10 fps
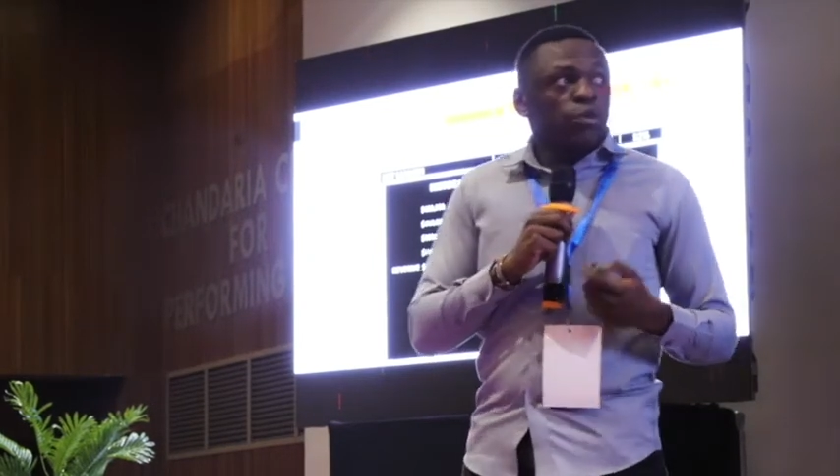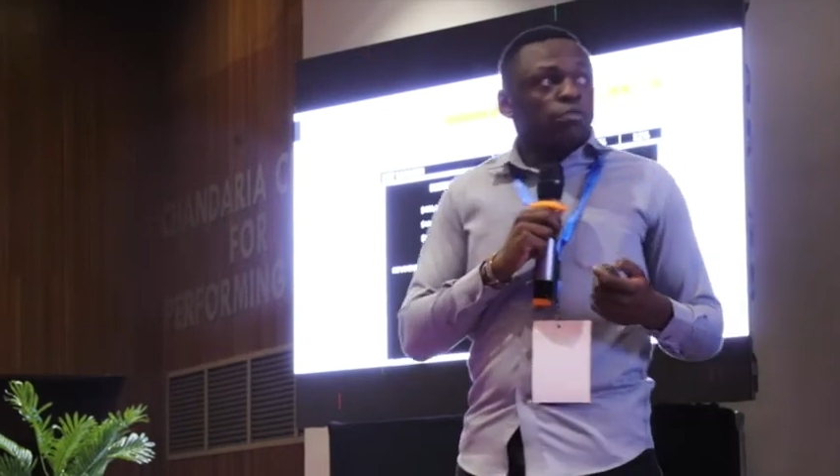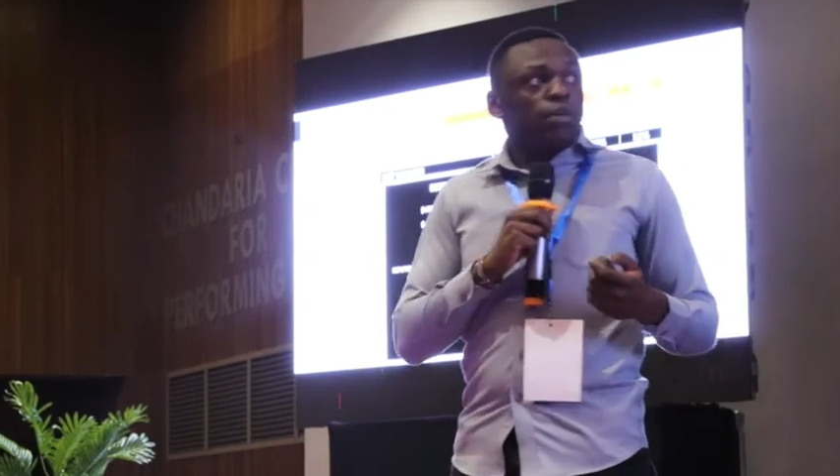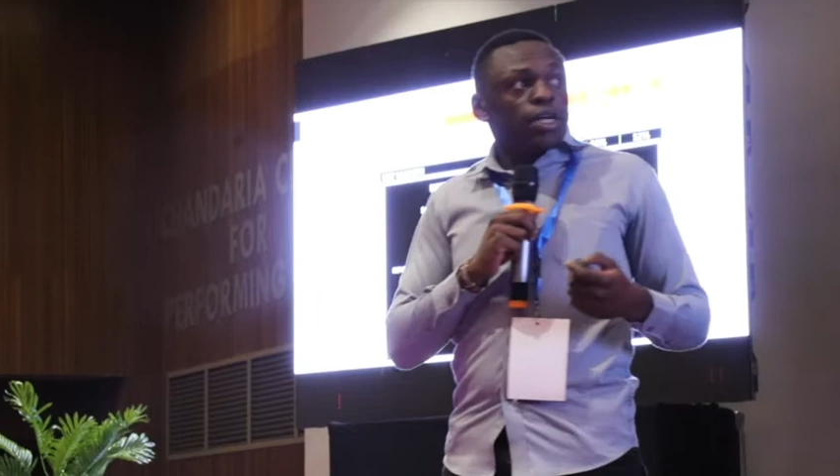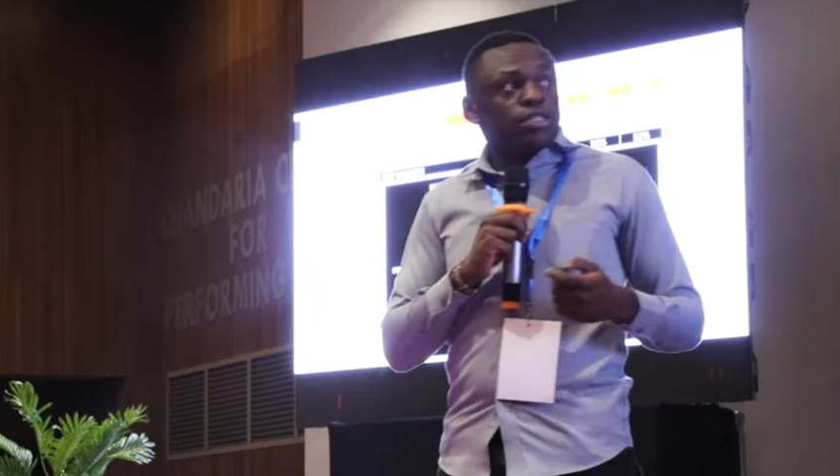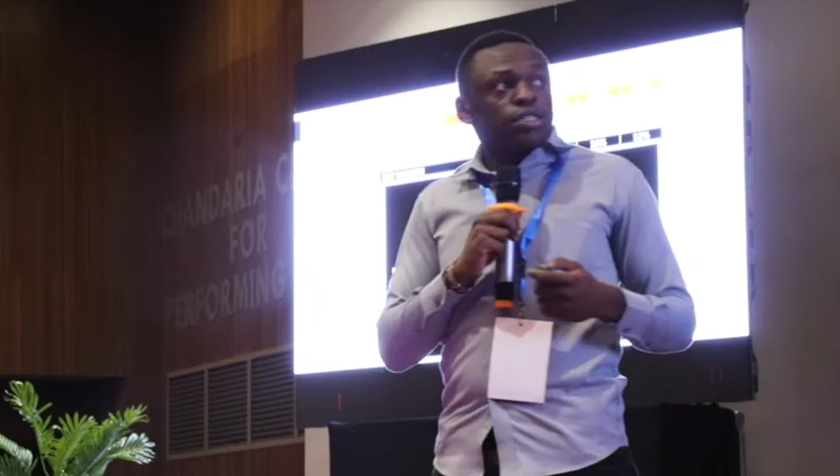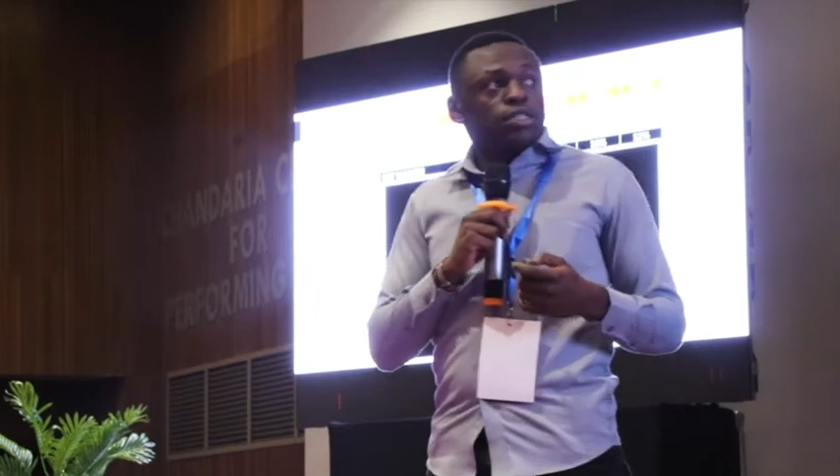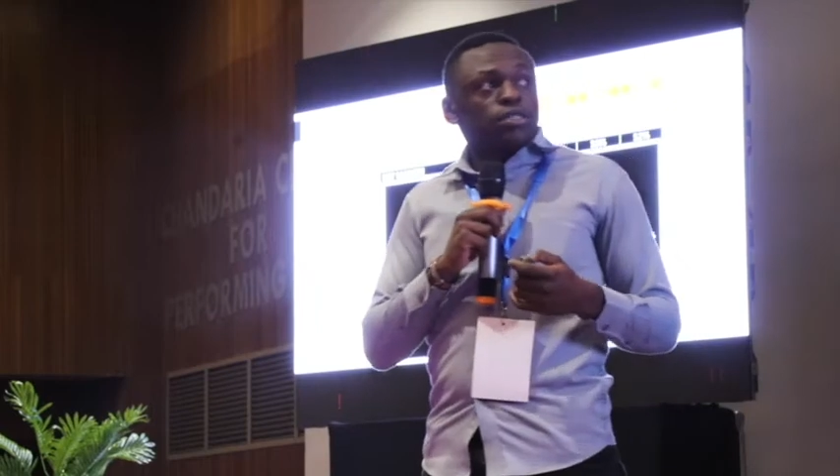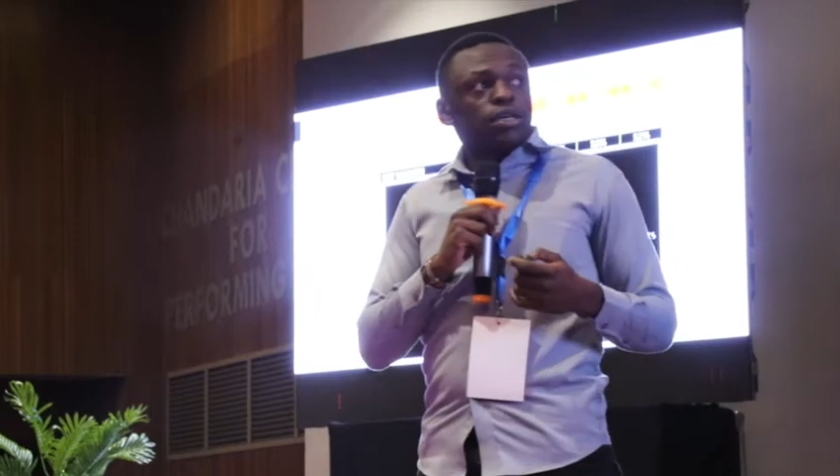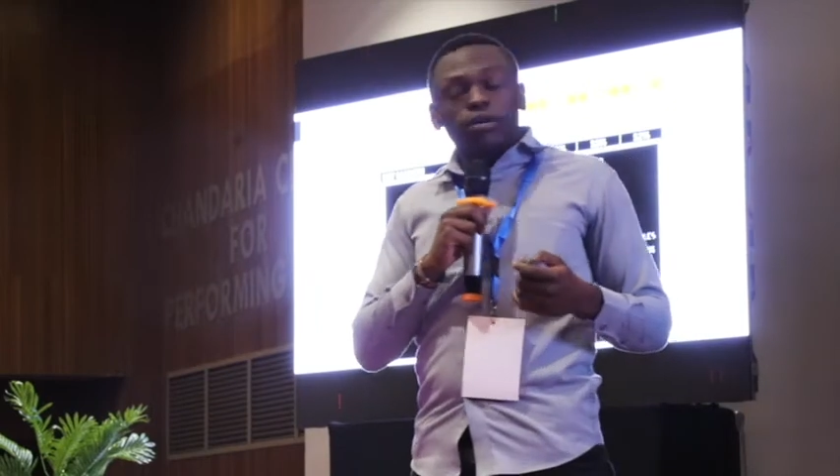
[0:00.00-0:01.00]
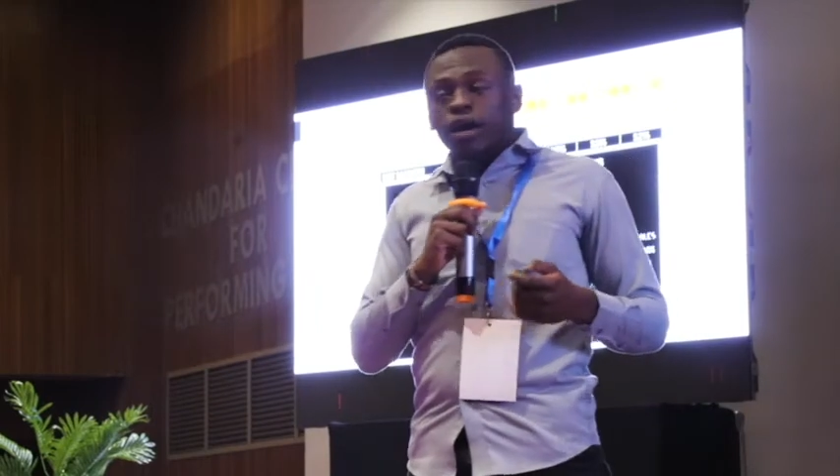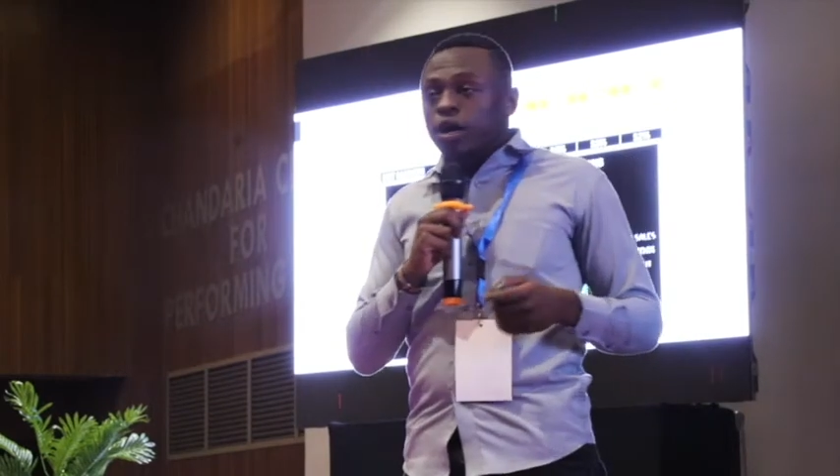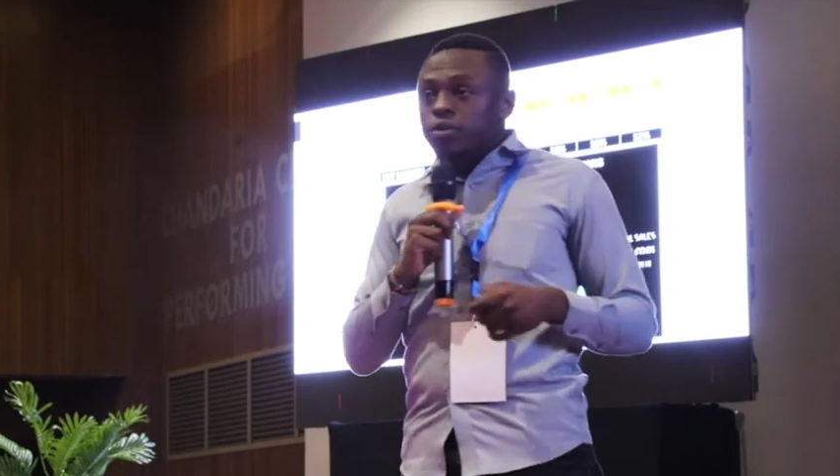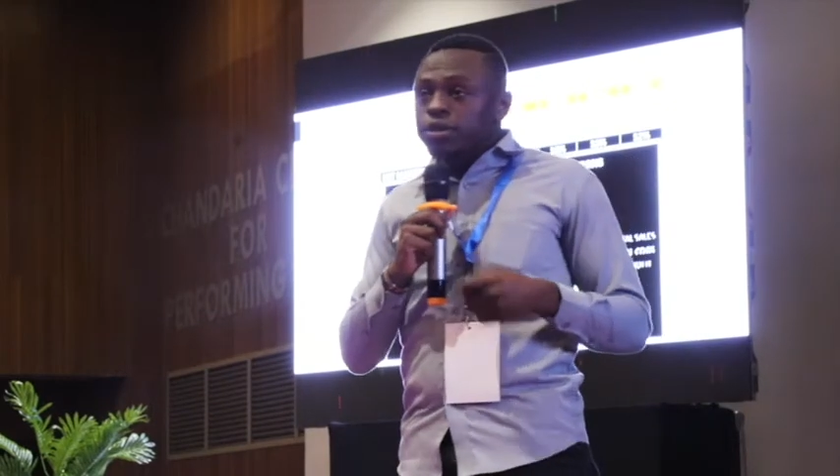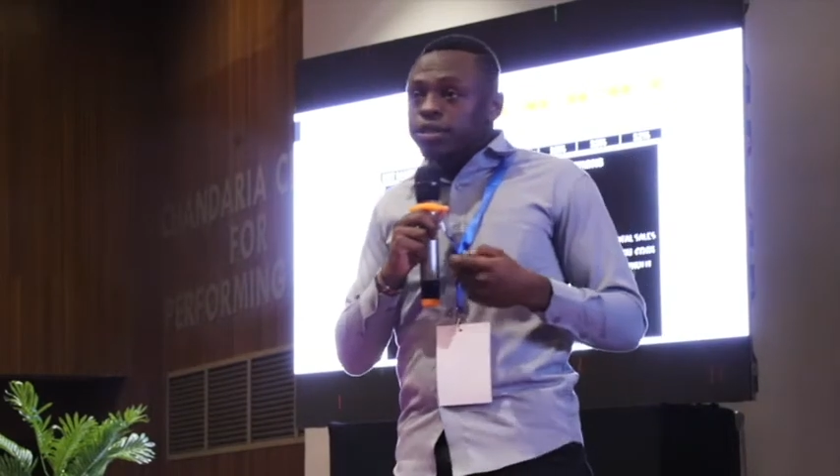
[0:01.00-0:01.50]
with margins
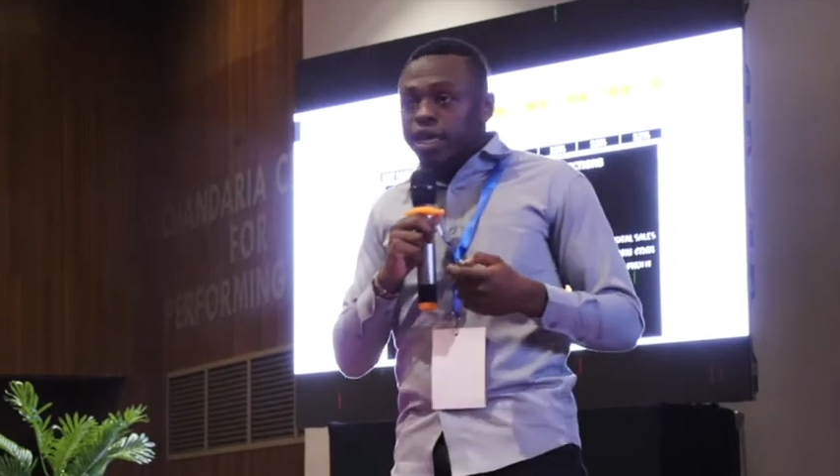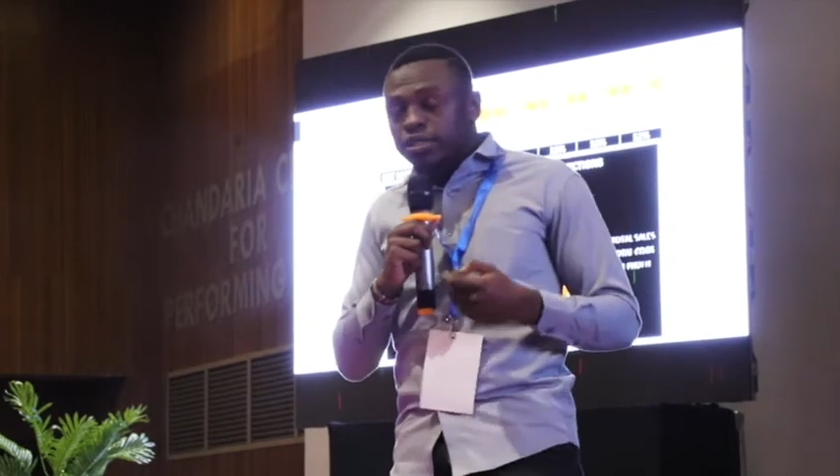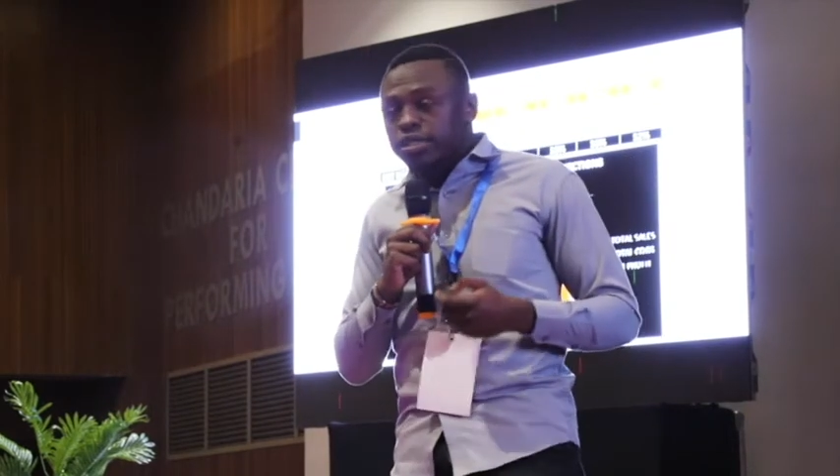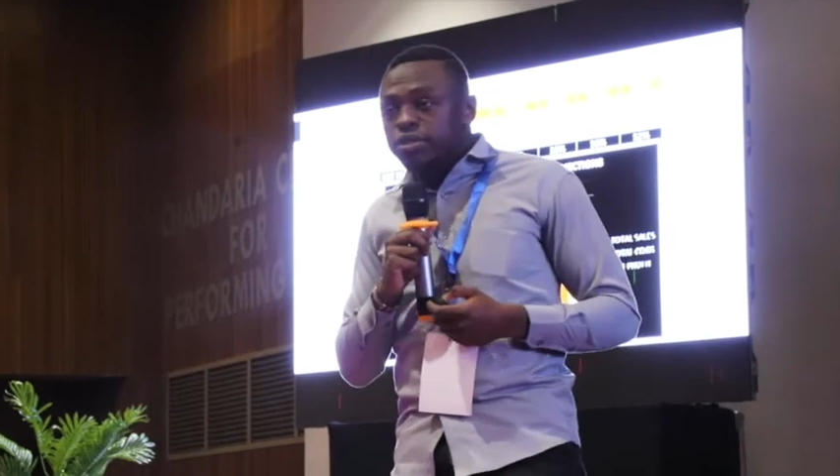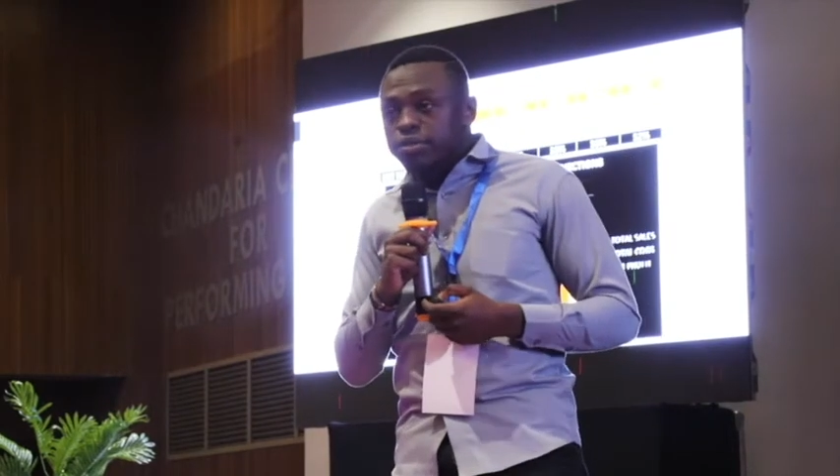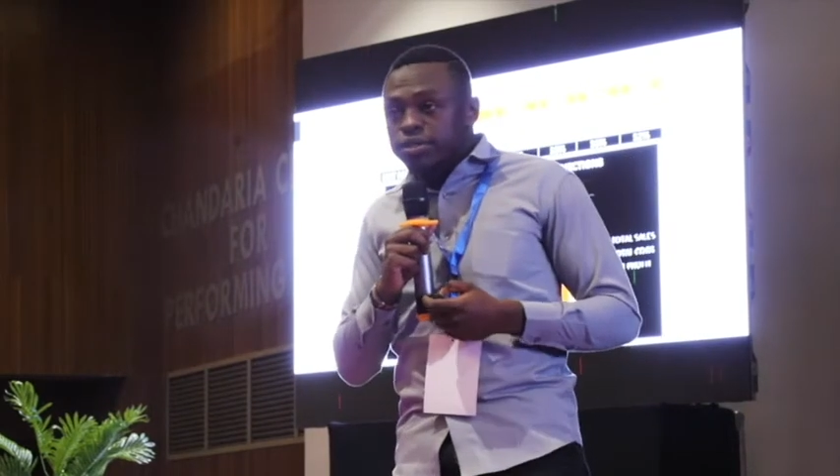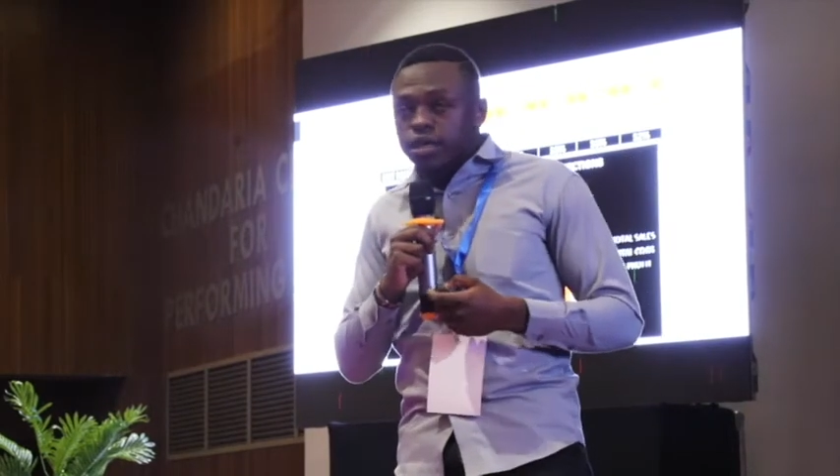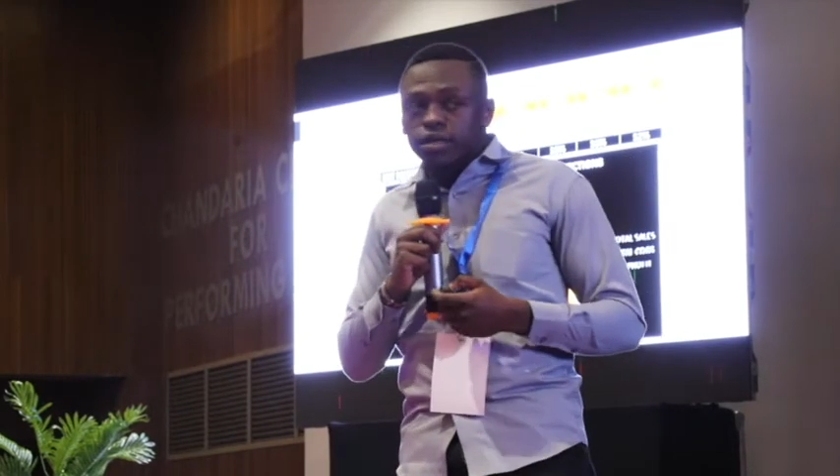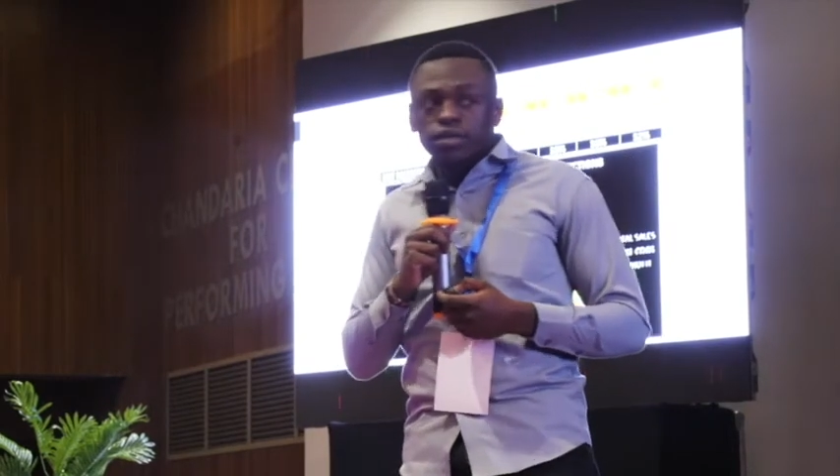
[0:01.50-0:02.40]
around 19%.